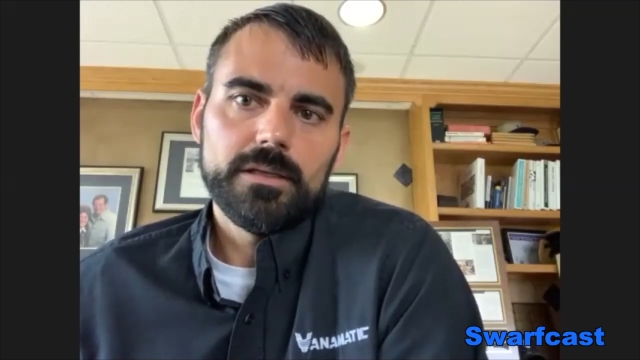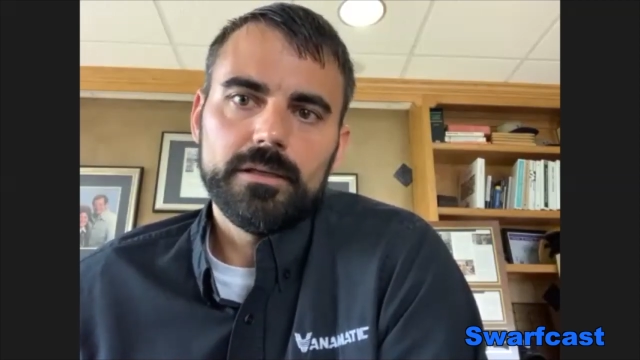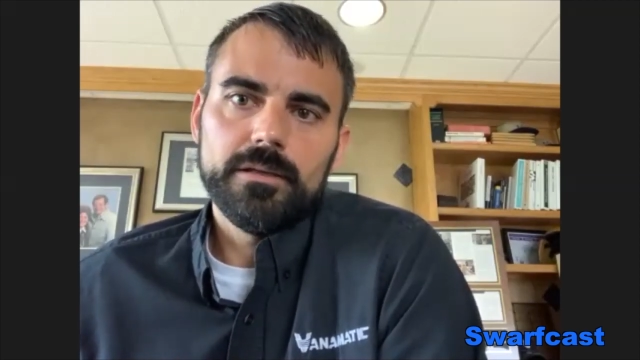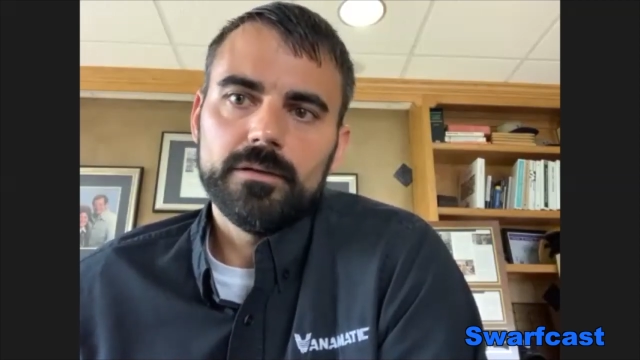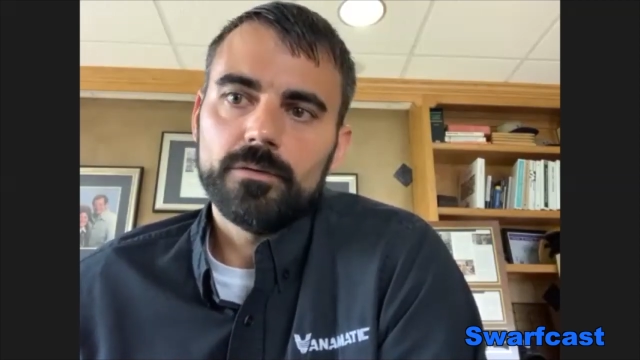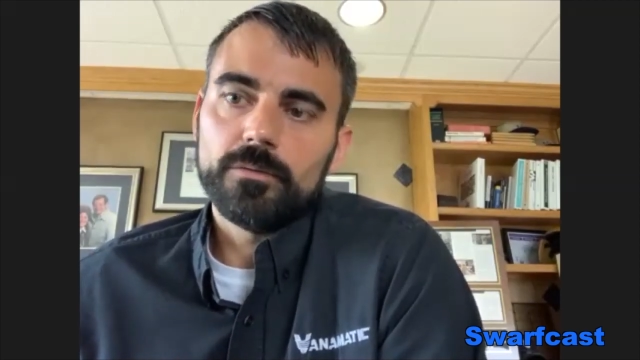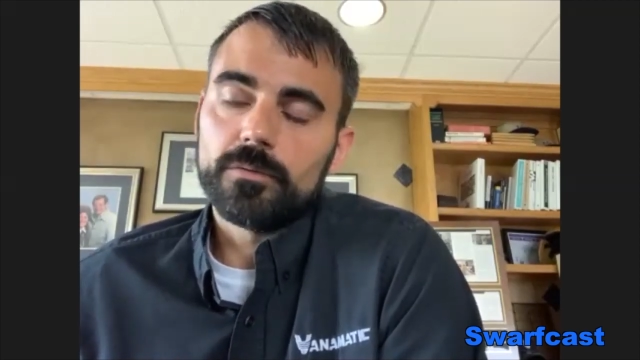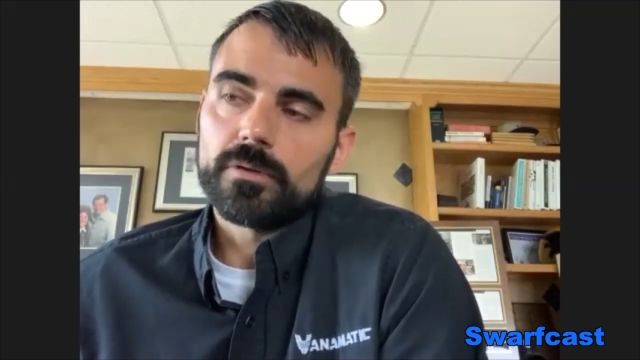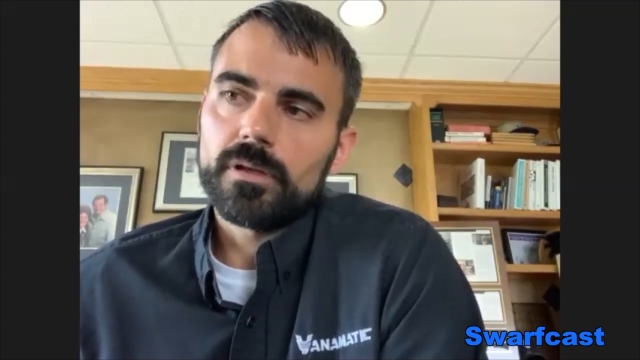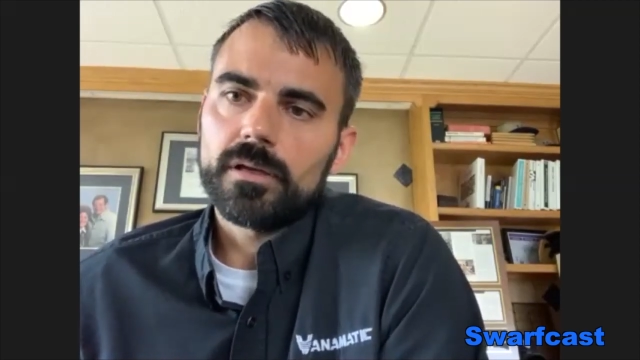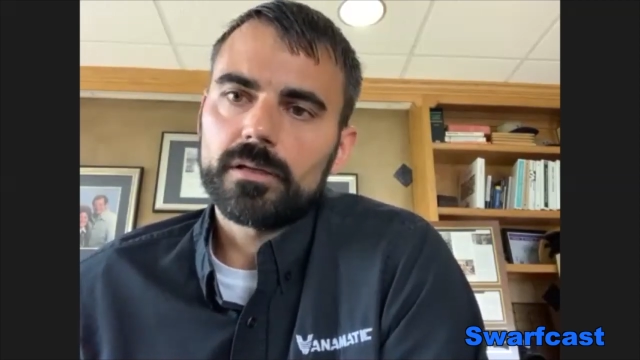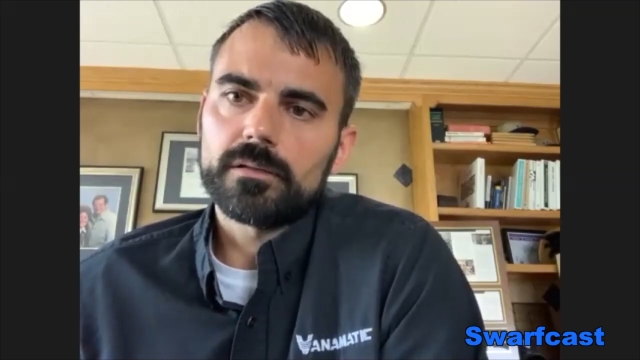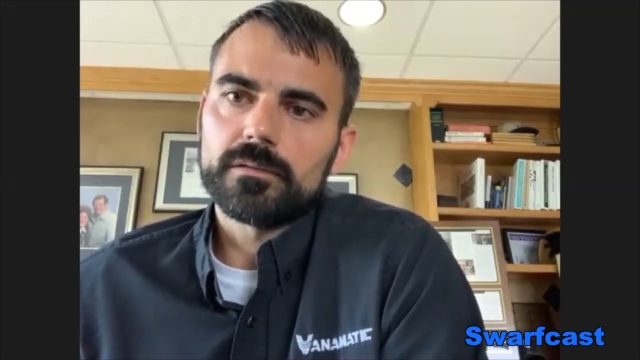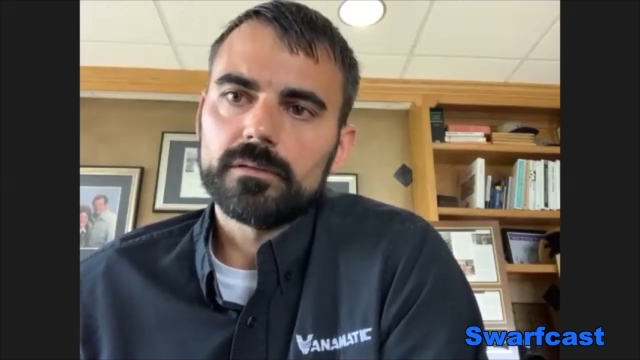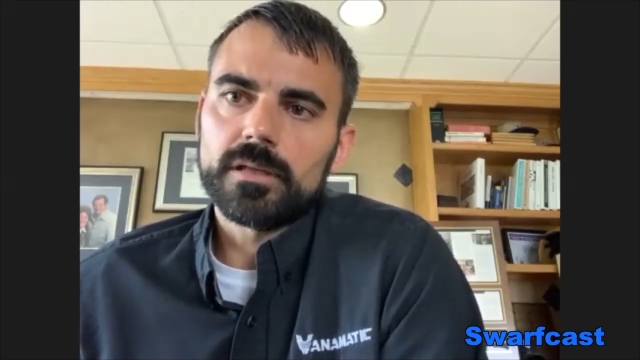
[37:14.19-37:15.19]
you know, we're
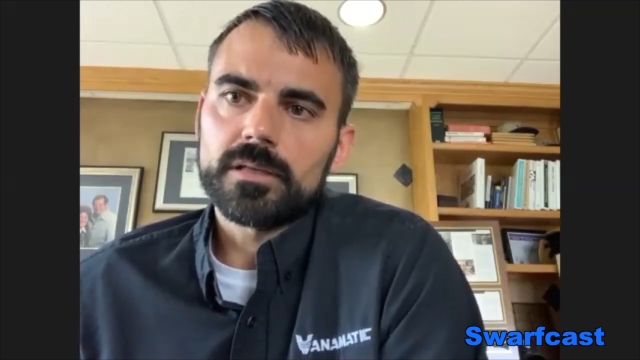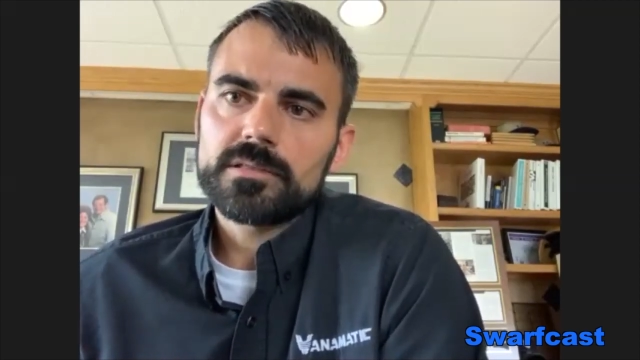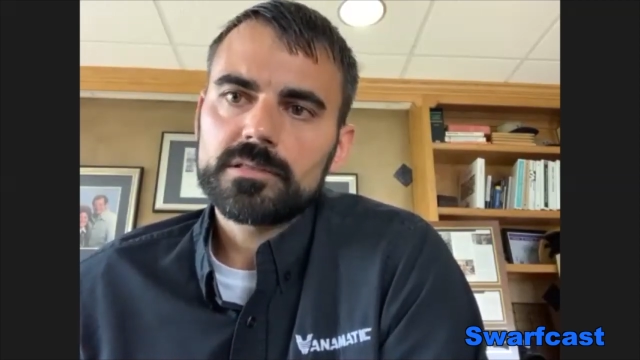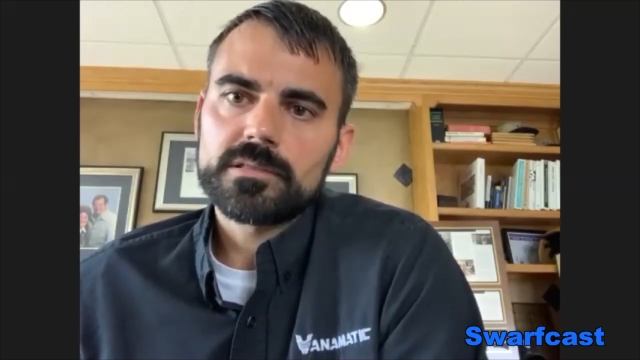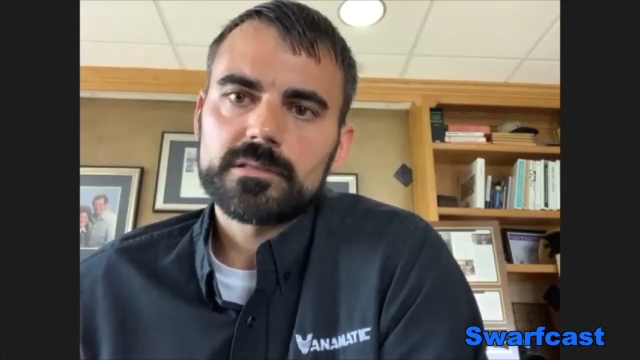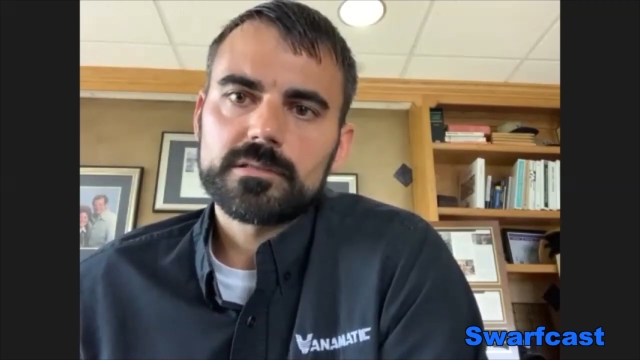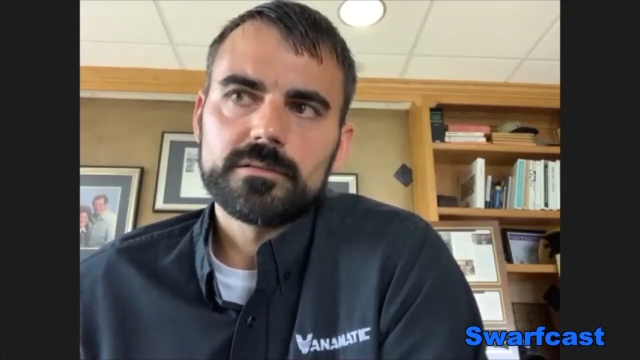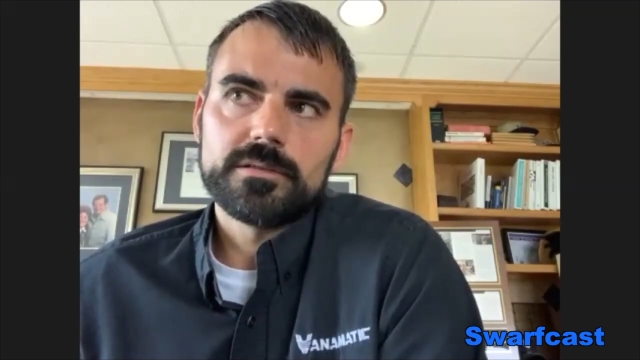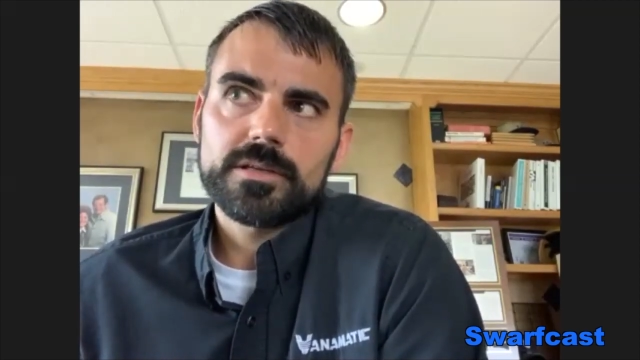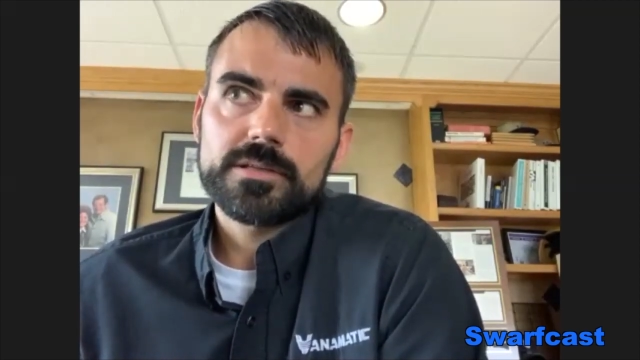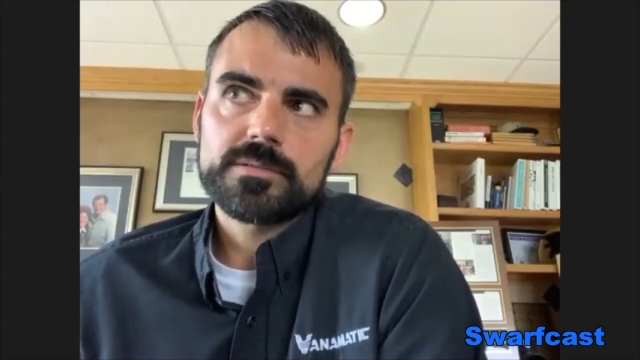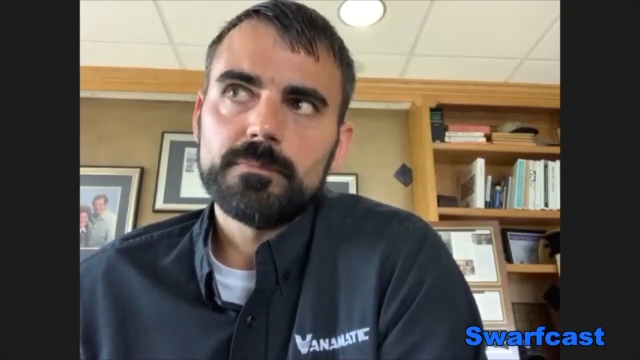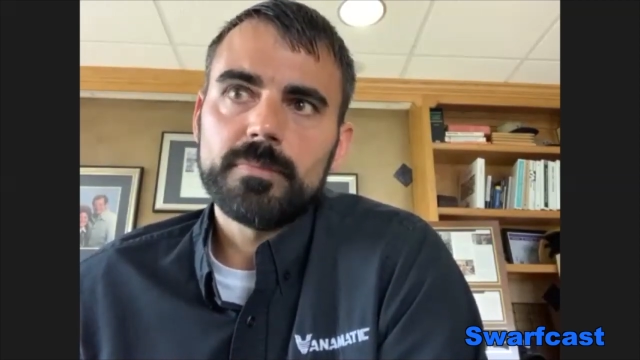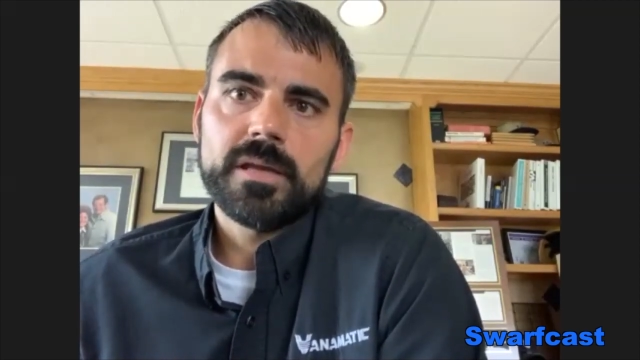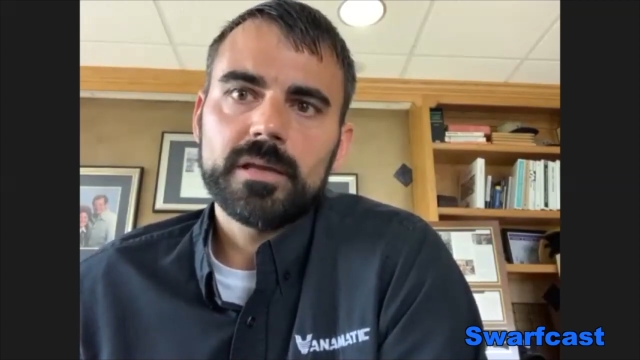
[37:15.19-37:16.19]
like, let's
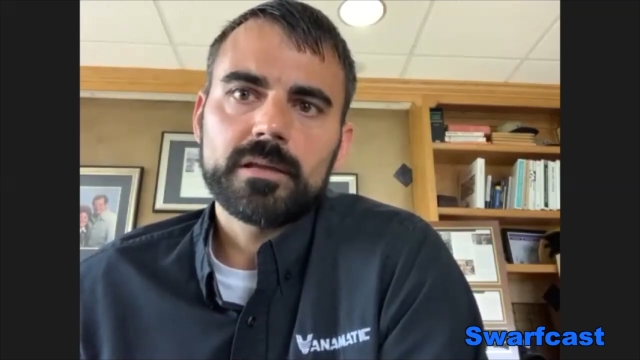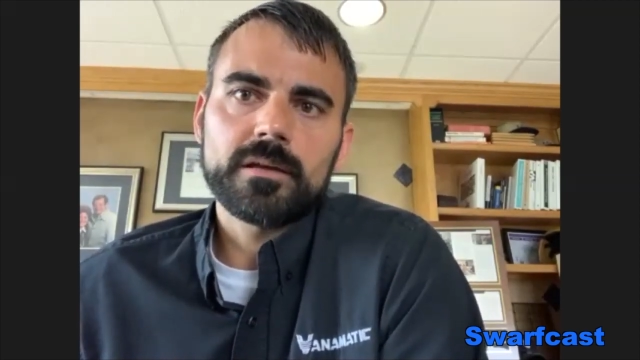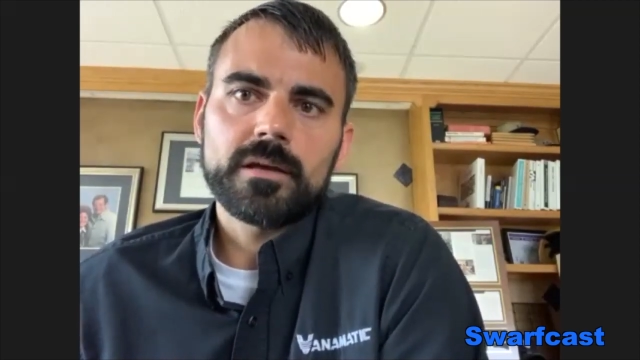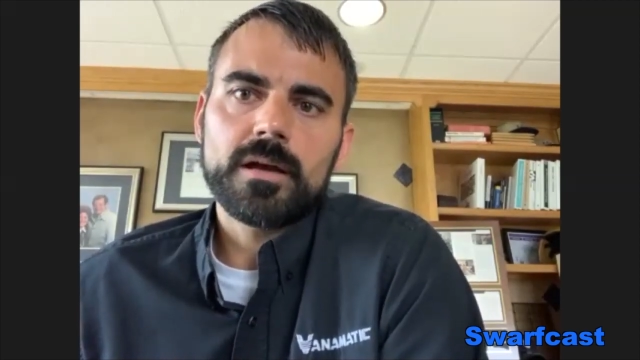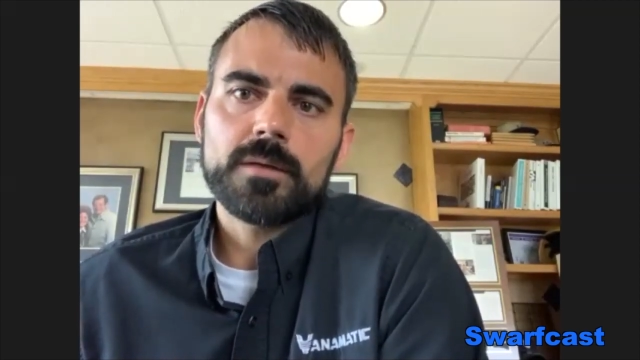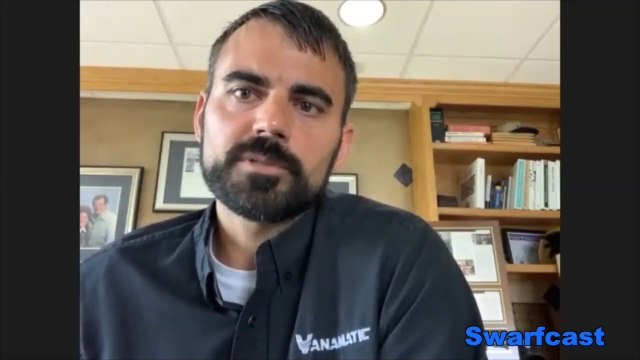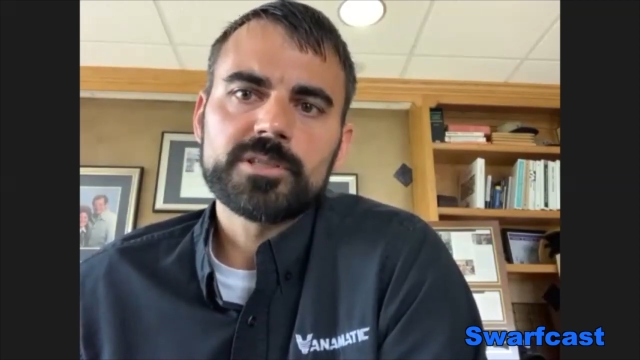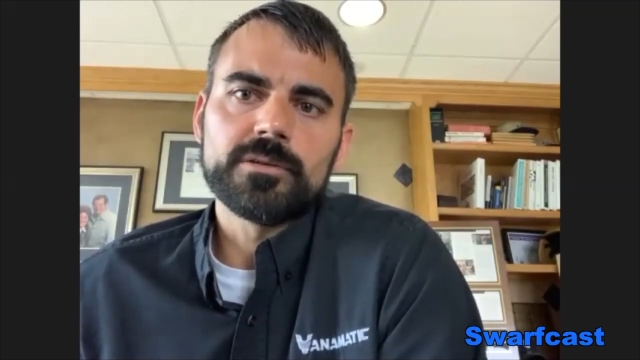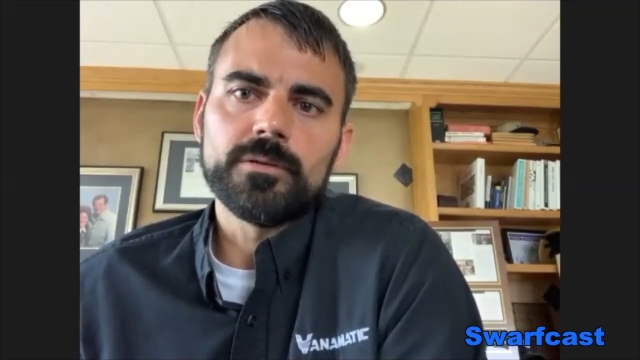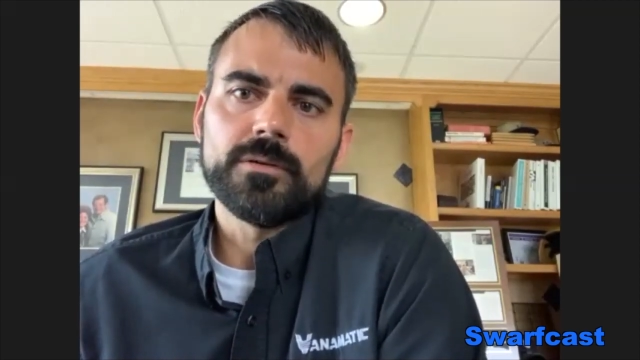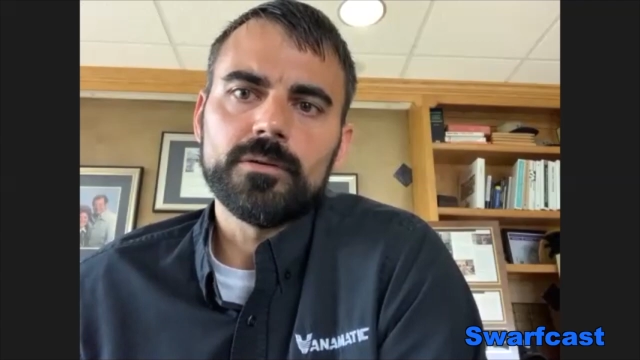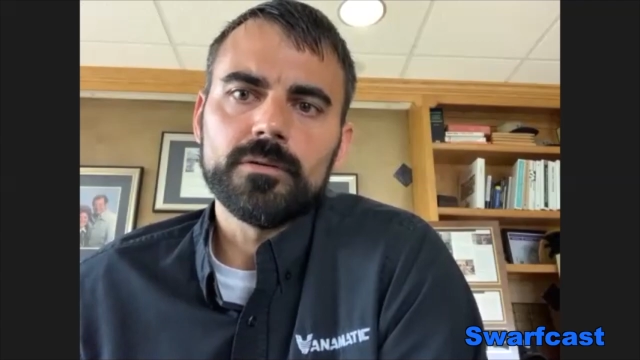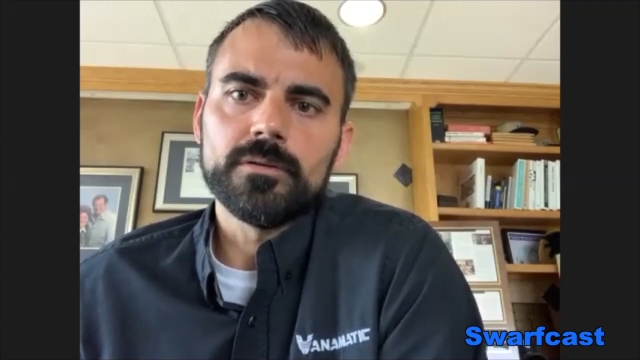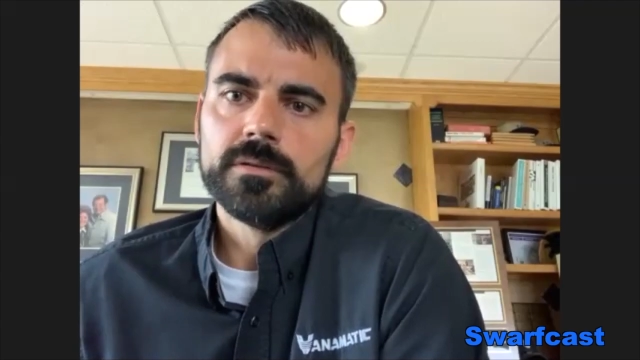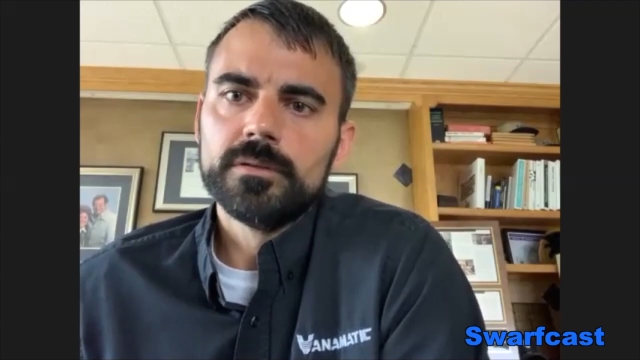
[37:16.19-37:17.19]
just make it optional.